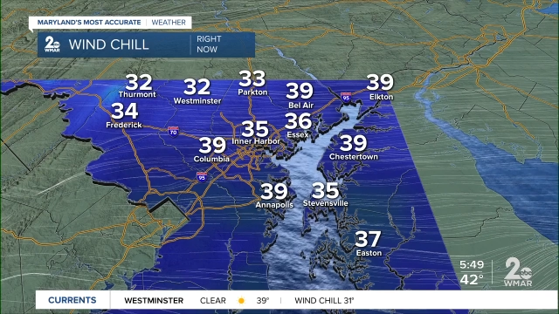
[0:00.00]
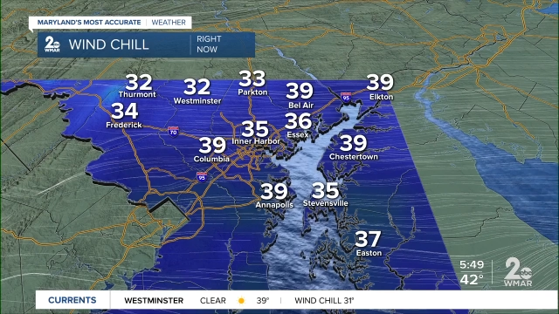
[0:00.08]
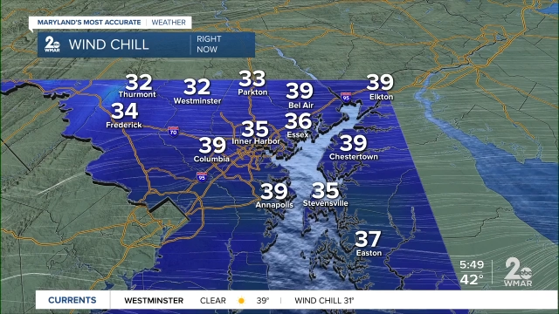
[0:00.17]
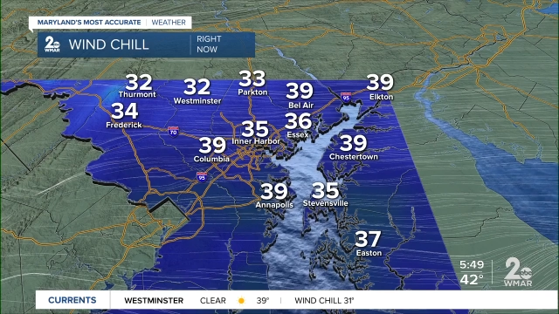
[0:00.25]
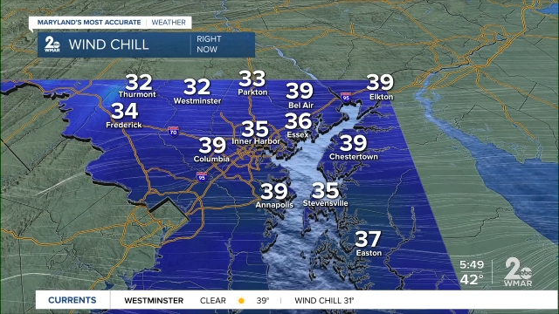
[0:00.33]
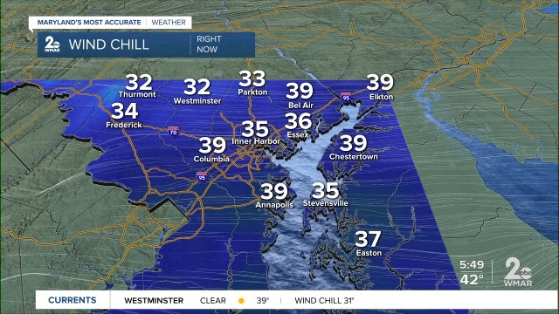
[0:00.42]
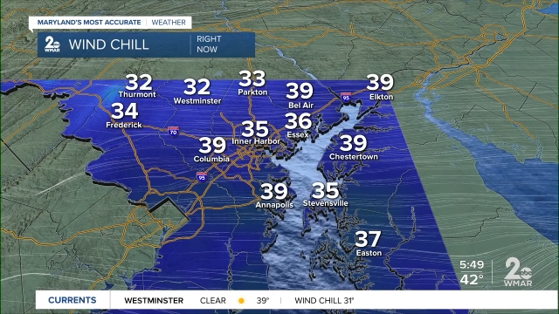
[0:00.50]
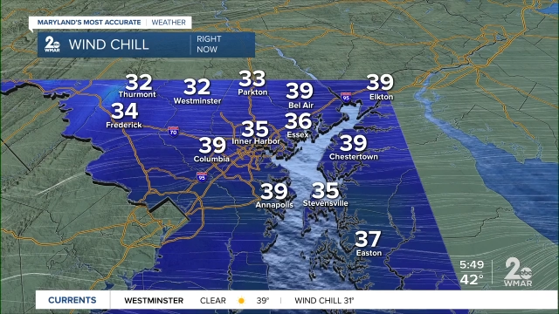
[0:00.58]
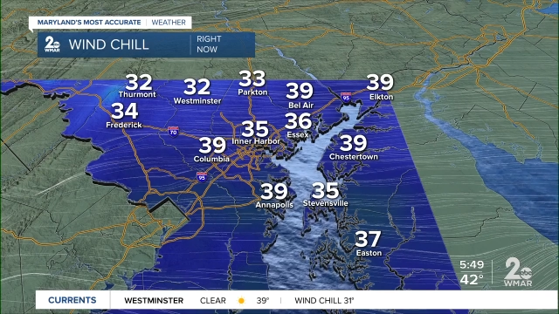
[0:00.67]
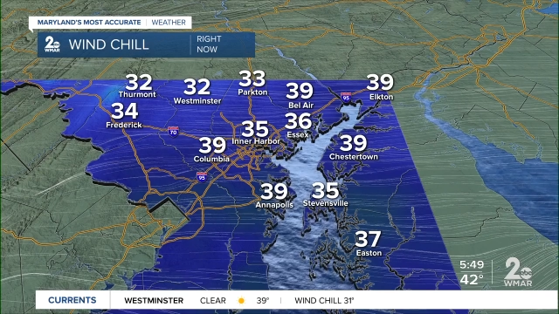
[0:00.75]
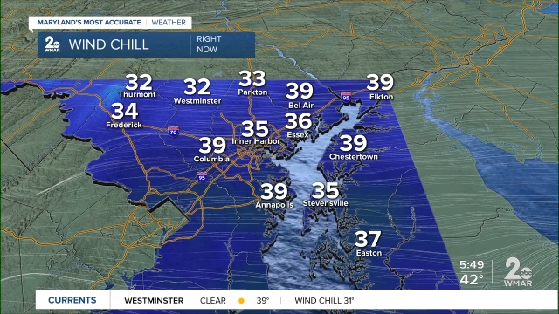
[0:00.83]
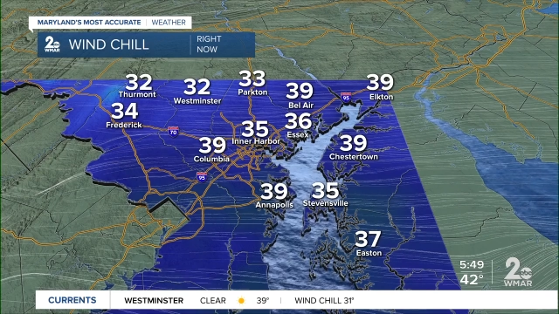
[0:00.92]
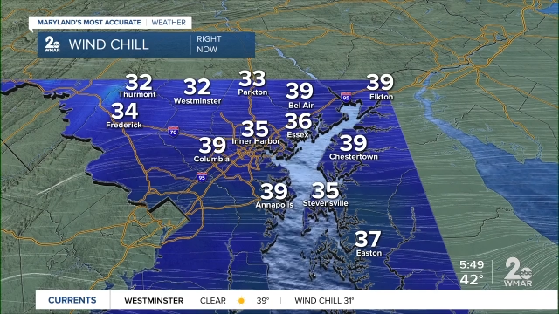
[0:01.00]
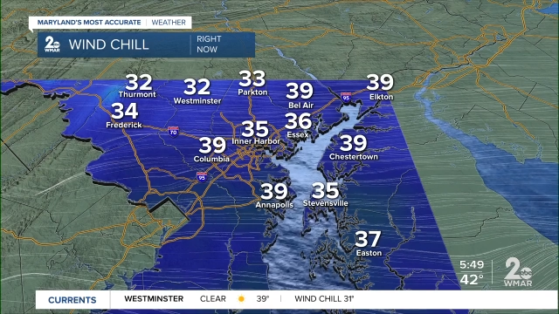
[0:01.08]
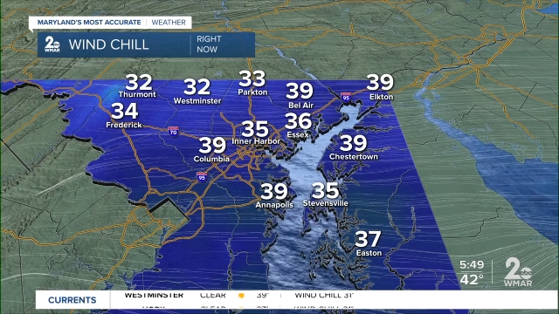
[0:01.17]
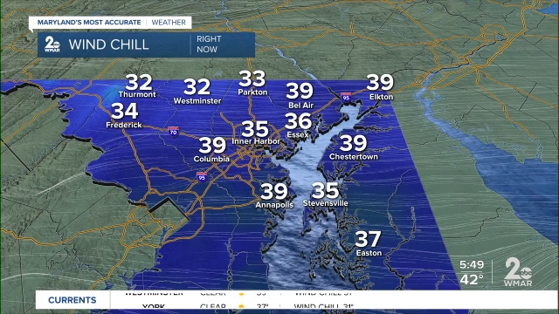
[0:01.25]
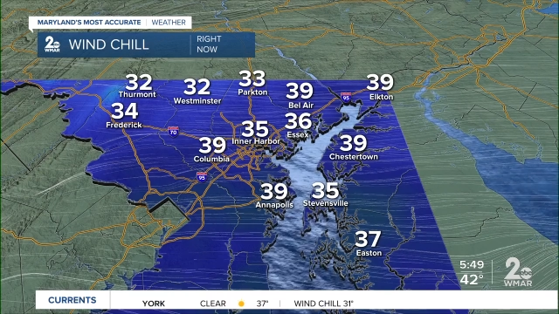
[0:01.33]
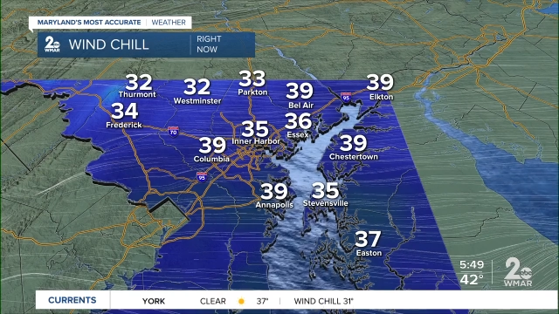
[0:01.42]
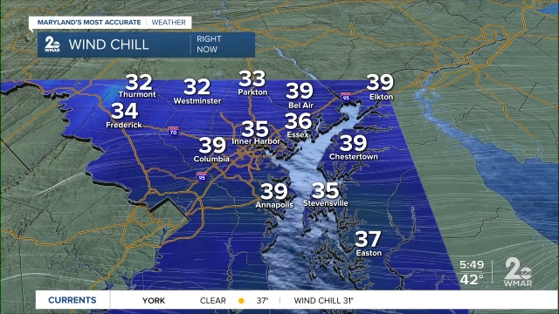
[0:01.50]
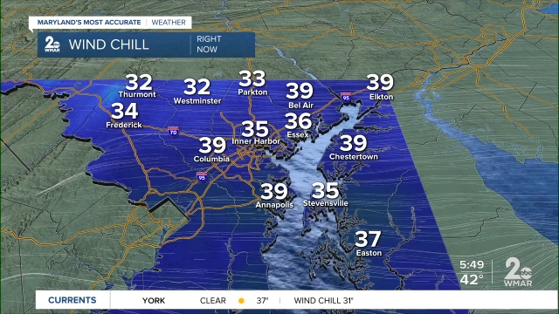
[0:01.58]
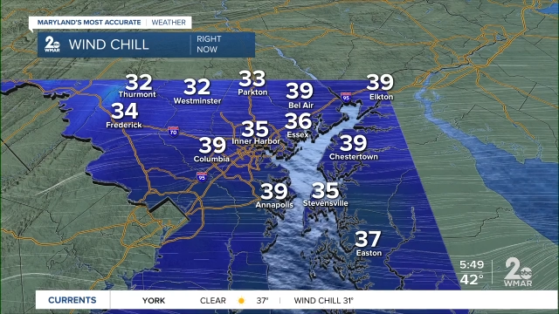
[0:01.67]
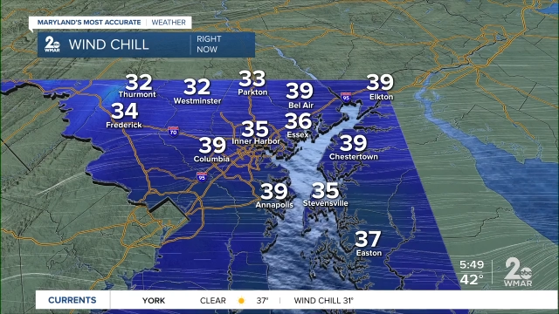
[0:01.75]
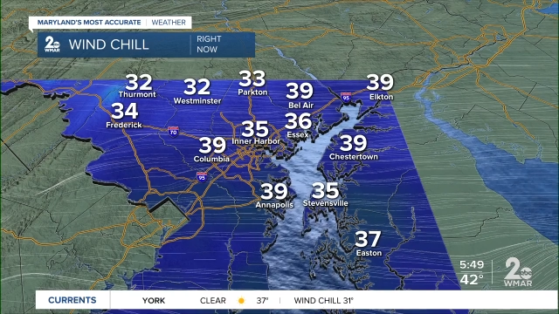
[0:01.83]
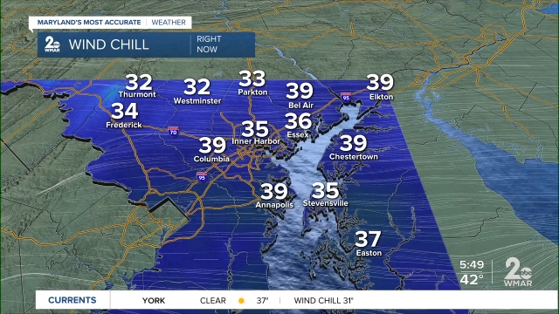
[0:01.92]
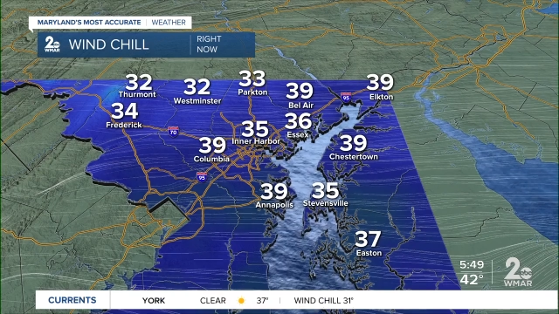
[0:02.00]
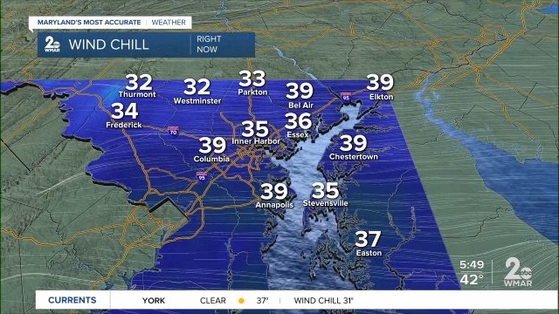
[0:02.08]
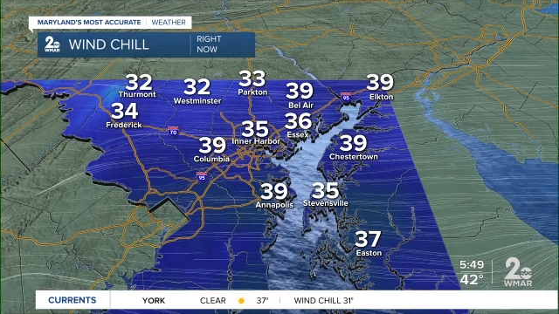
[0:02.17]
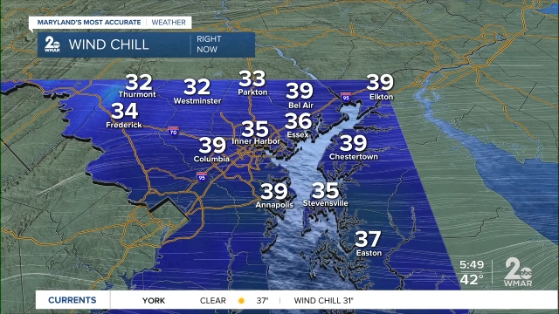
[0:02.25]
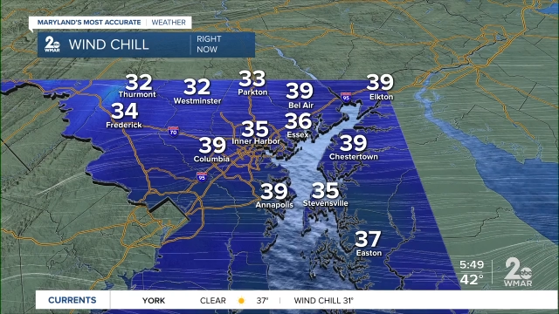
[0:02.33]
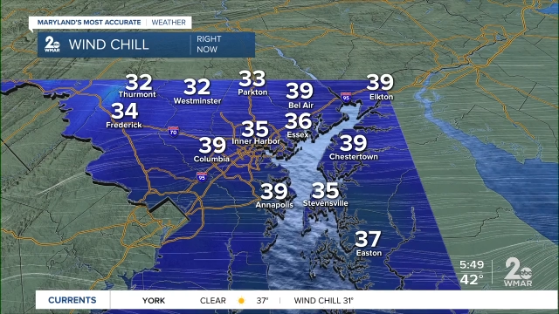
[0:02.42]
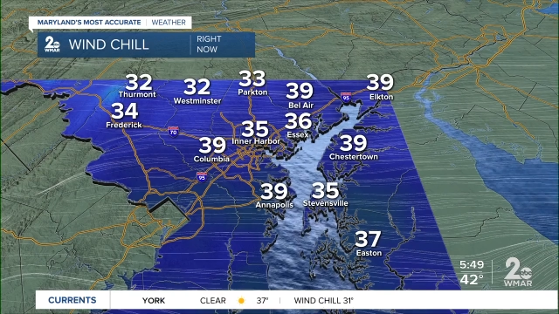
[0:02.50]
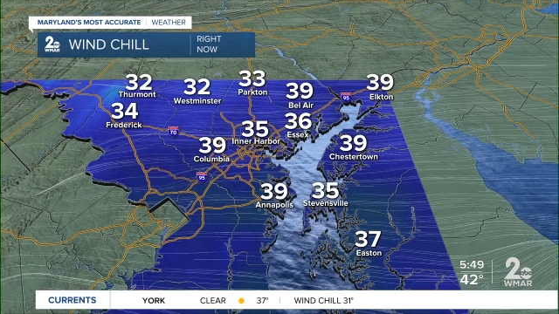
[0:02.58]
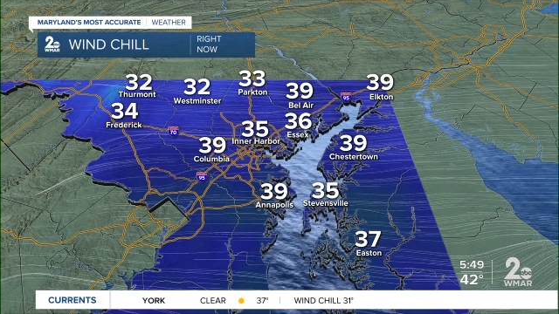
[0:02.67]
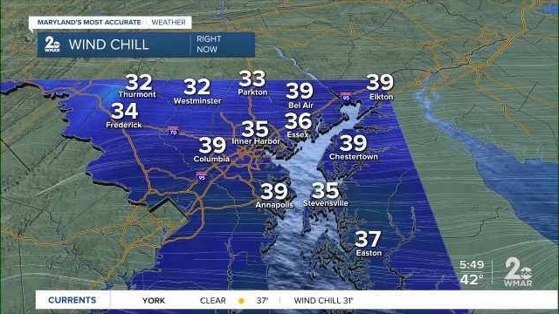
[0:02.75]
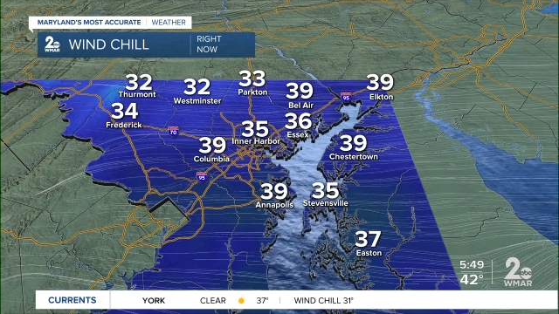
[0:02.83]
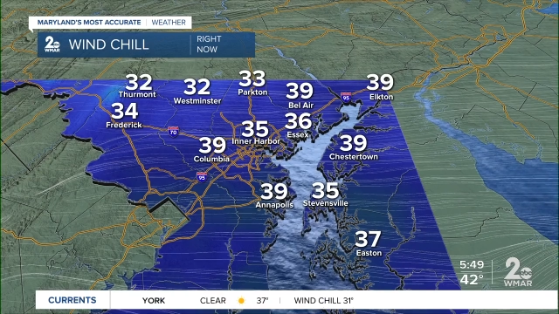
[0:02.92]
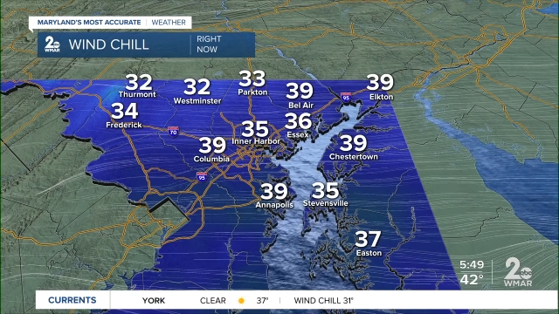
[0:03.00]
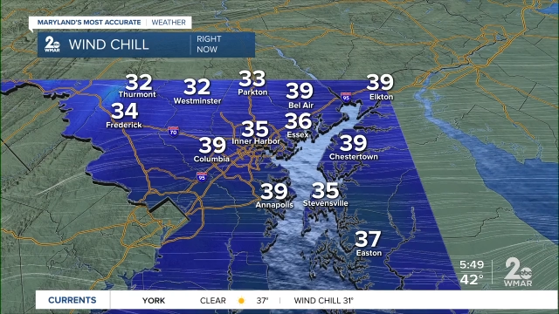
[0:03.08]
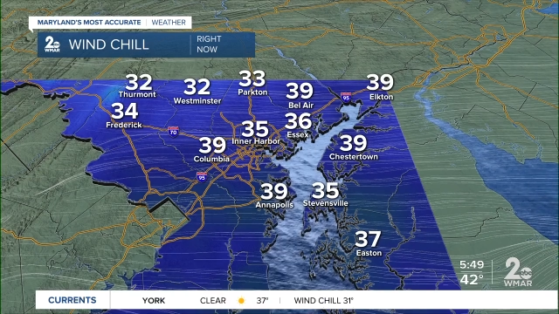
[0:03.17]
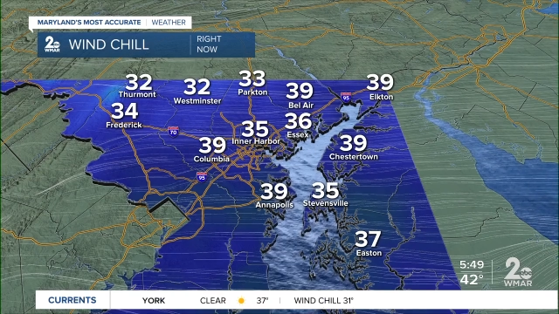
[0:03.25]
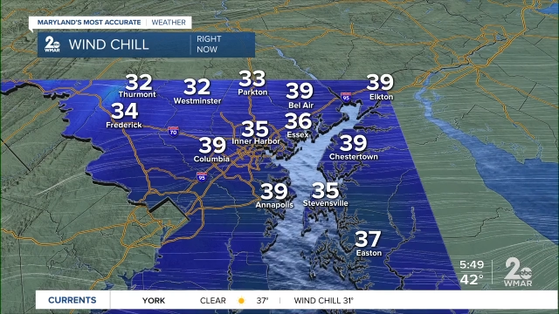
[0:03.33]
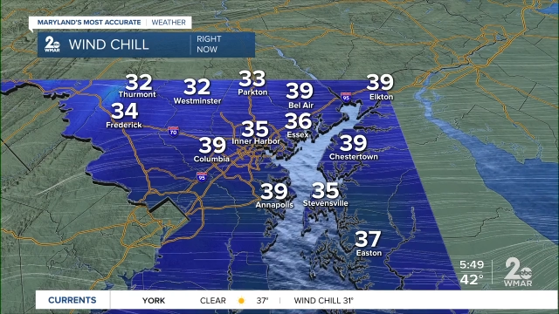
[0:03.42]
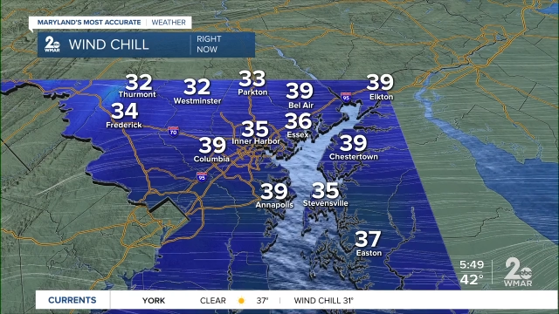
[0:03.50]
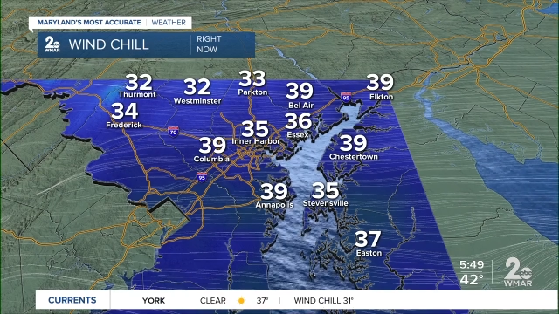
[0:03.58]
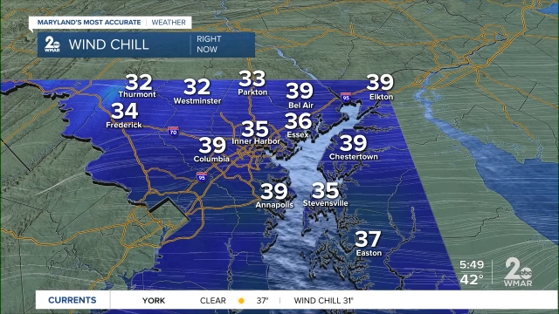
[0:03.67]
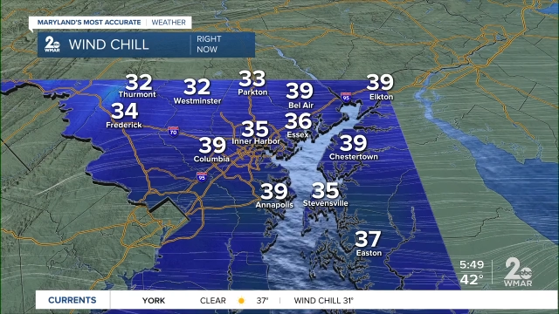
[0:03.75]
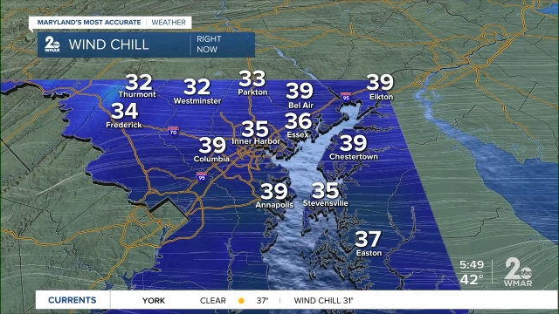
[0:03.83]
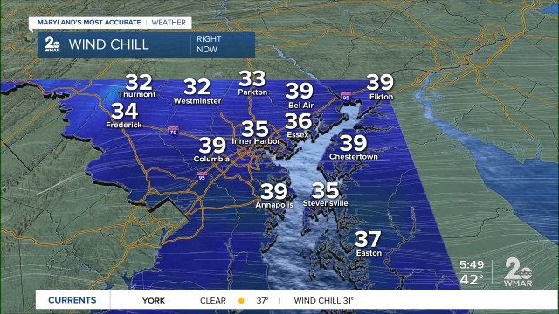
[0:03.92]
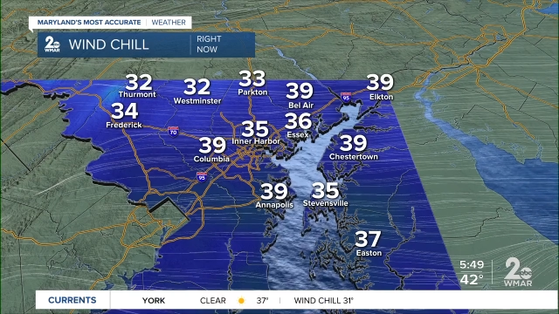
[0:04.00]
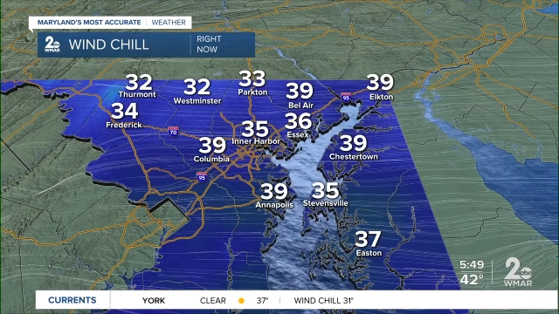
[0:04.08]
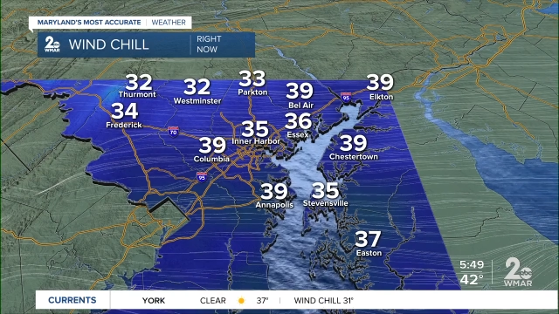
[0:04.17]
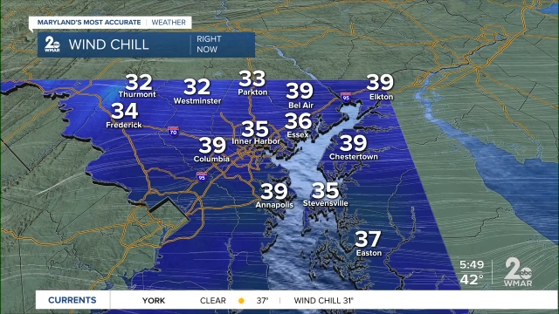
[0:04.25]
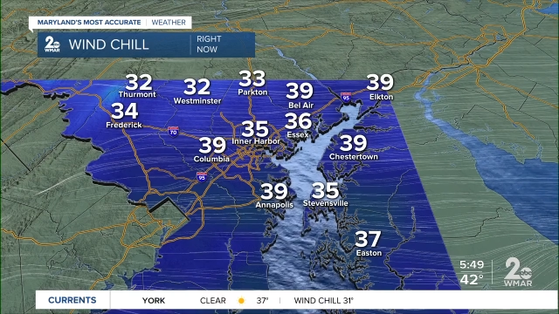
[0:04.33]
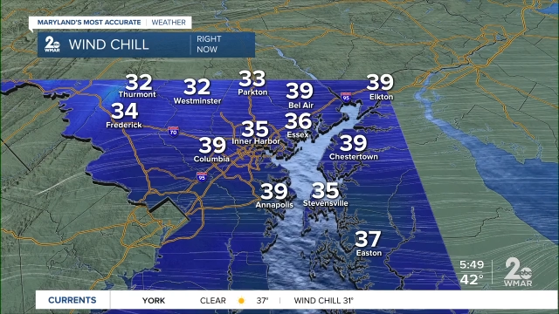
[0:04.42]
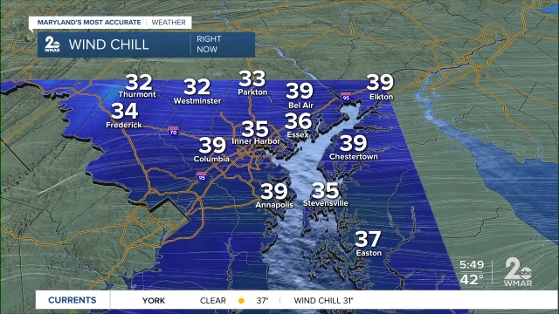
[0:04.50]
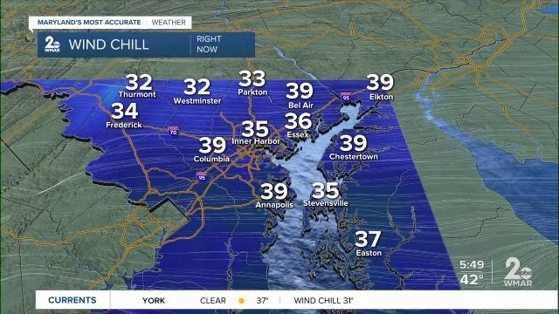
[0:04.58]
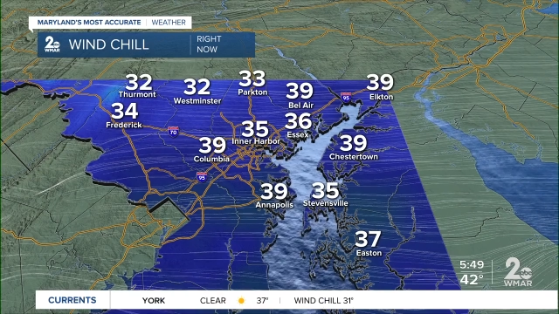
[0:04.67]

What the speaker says: No face is visible, so there are no lips to read.